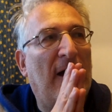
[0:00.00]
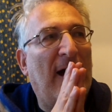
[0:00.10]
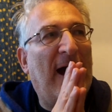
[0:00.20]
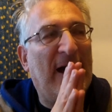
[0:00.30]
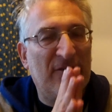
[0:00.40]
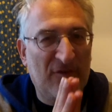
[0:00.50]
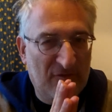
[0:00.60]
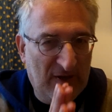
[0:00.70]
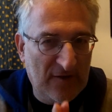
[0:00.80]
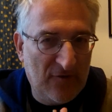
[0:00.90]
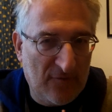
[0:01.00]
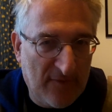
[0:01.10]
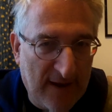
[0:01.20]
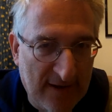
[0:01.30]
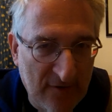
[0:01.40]
has a tinge of
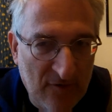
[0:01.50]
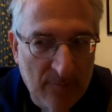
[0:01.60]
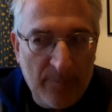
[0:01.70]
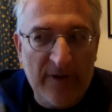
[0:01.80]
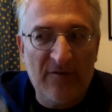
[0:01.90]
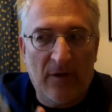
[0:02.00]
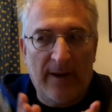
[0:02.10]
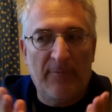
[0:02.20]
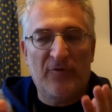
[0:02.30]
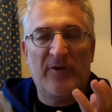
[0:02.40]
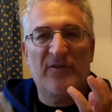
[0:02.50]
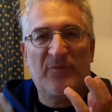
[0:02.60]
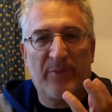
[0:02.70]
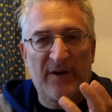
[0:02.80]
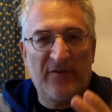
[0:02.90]
that, but he's unable to
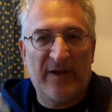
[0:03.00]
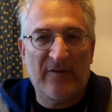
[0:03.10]
express it,